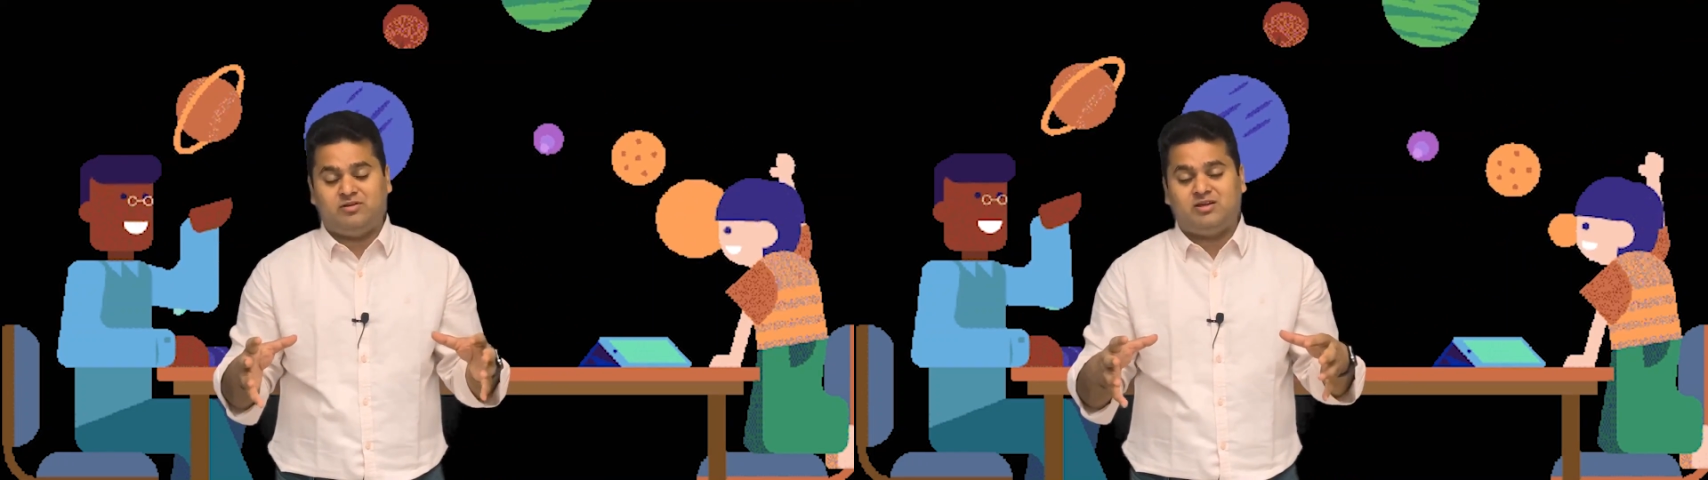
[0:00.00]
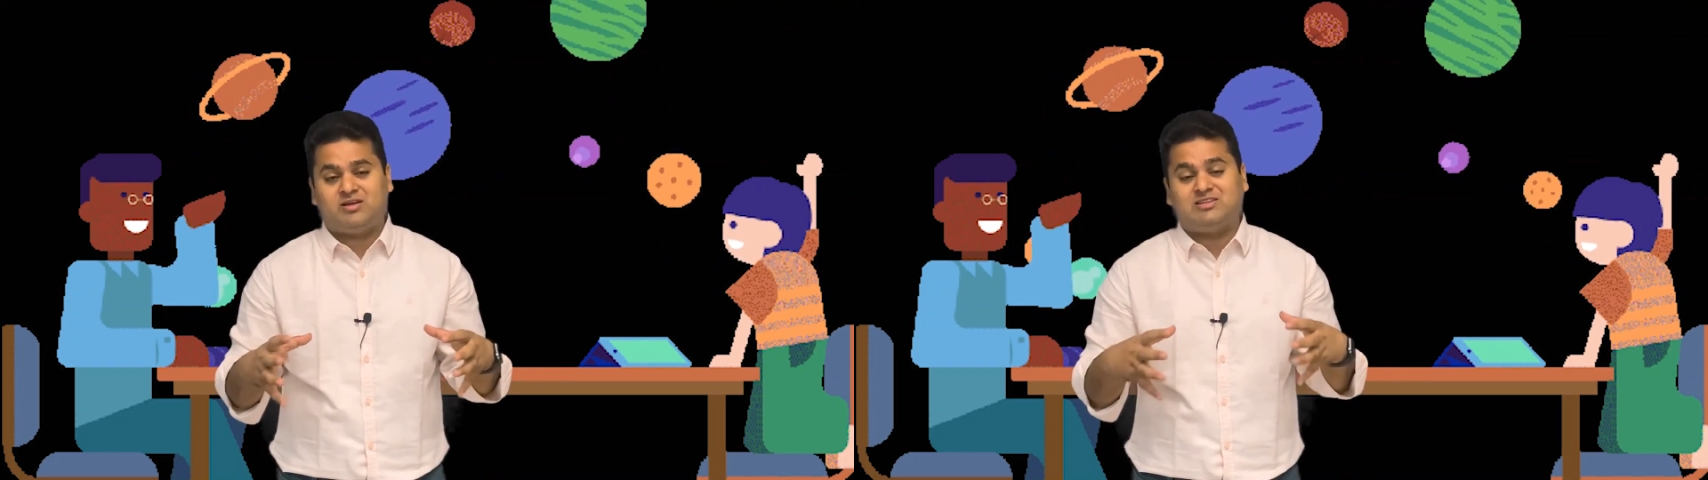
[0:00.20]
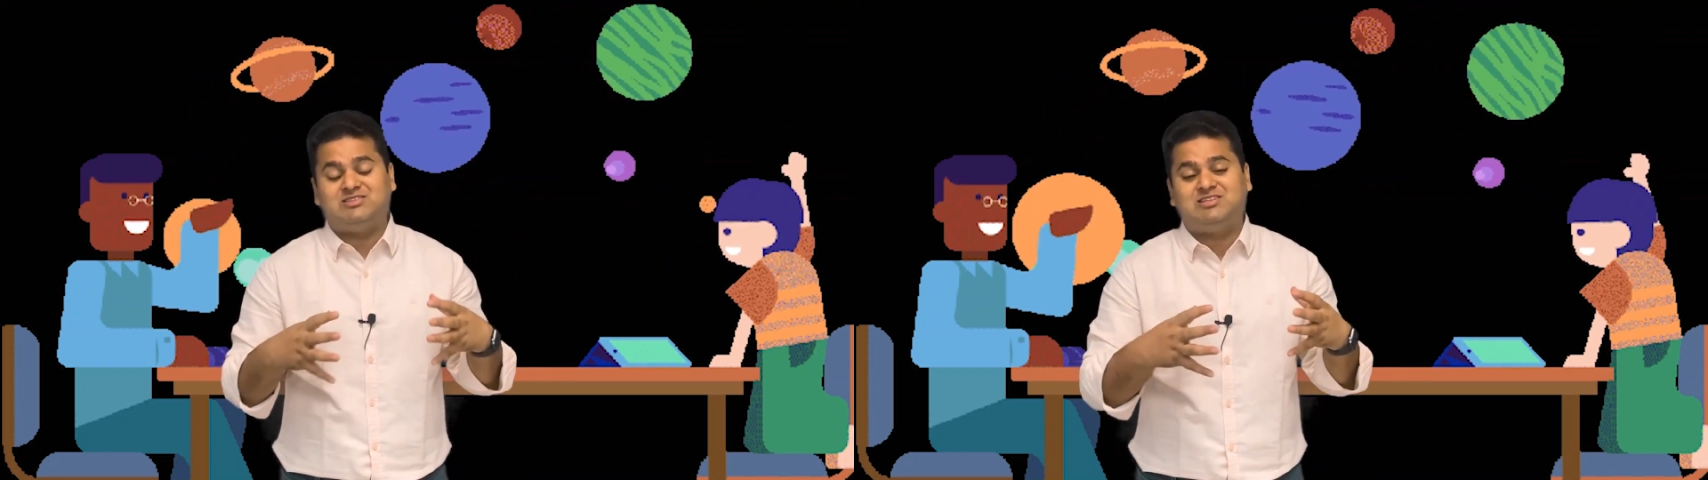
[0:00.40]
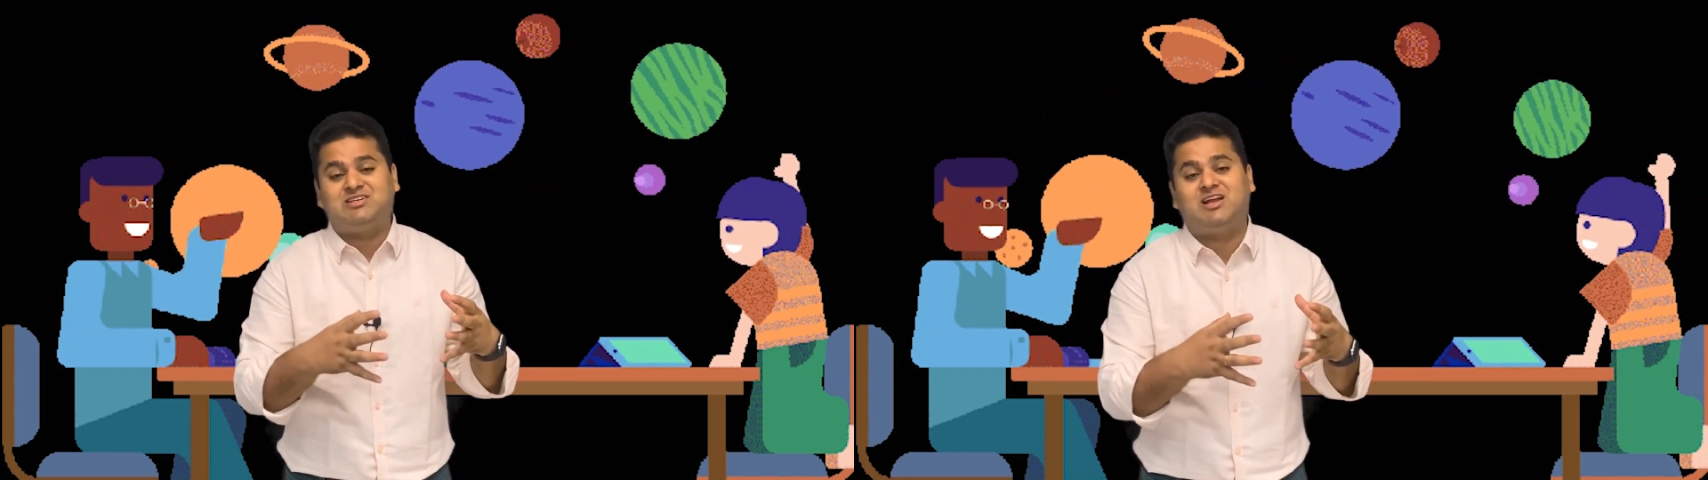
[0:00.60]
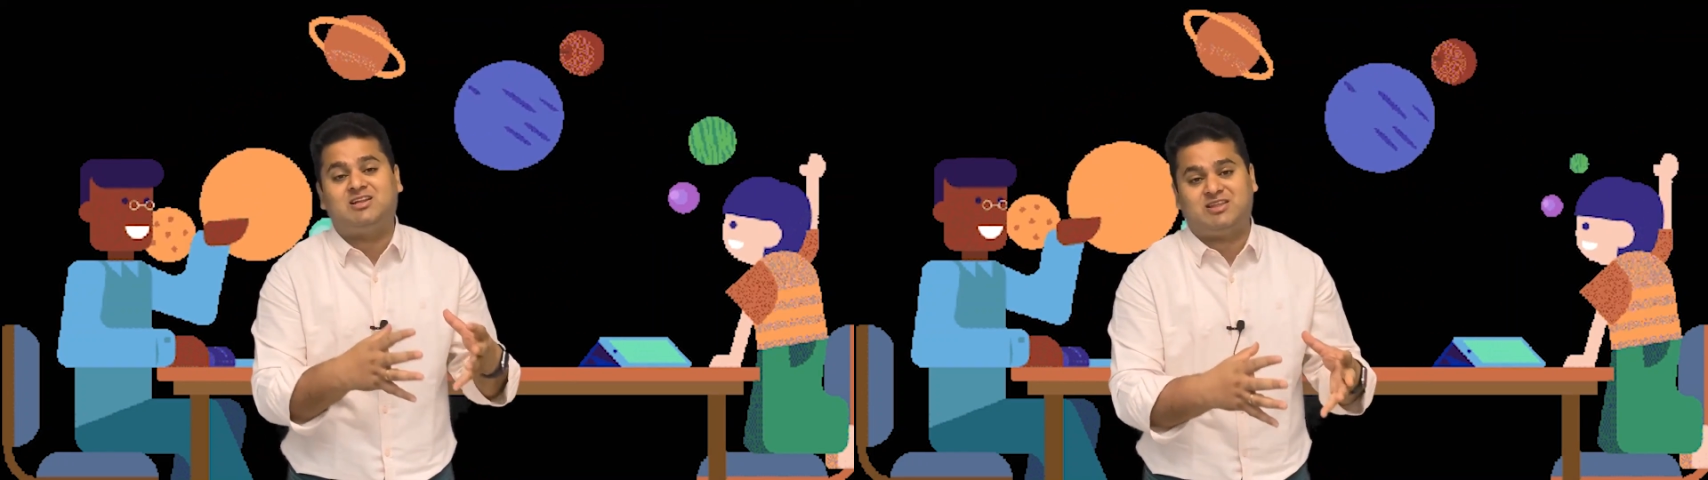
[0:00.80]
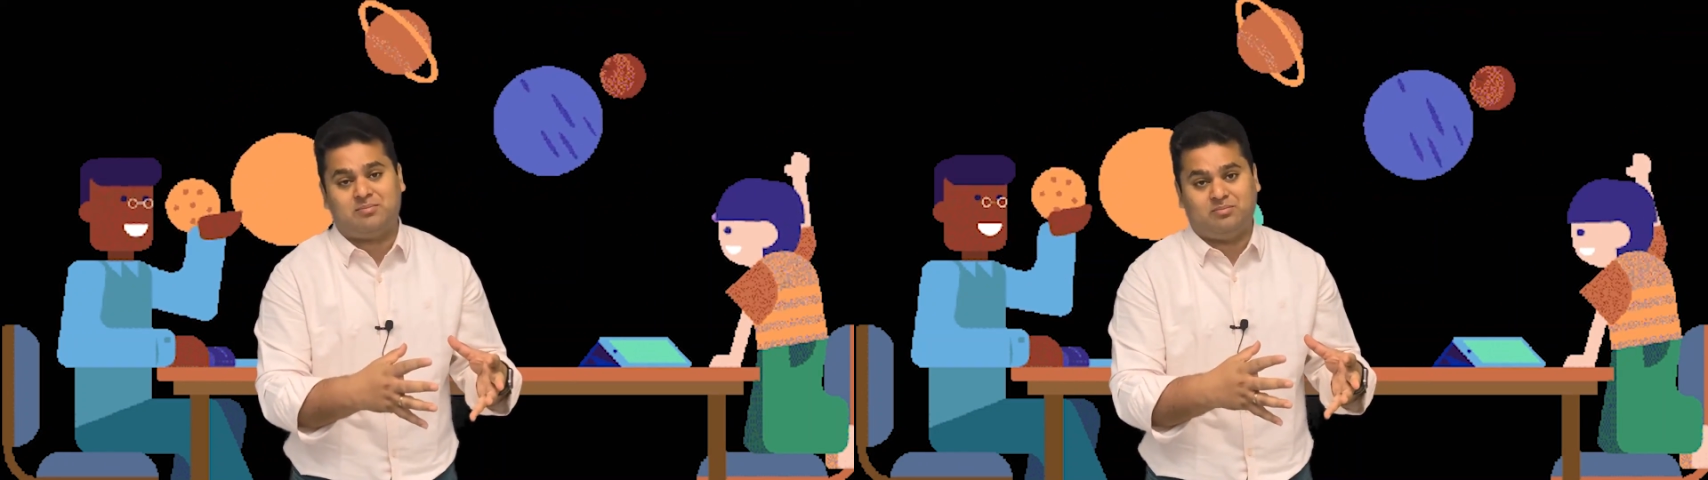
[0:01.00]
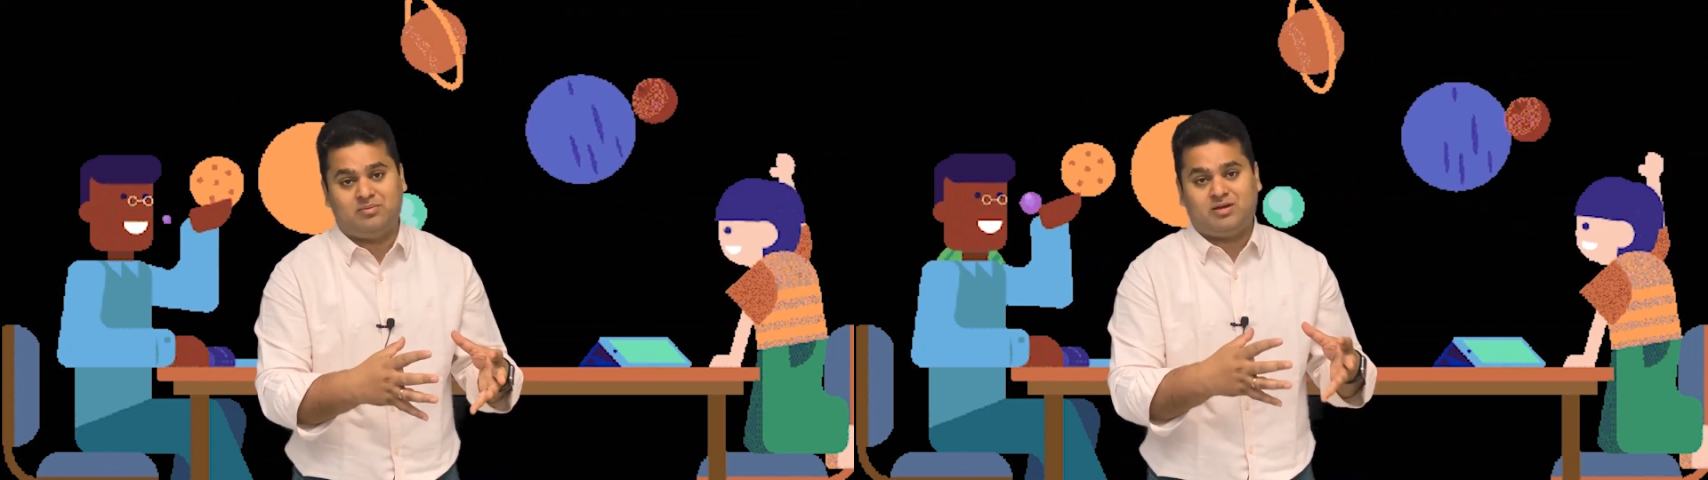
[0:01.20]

We consider them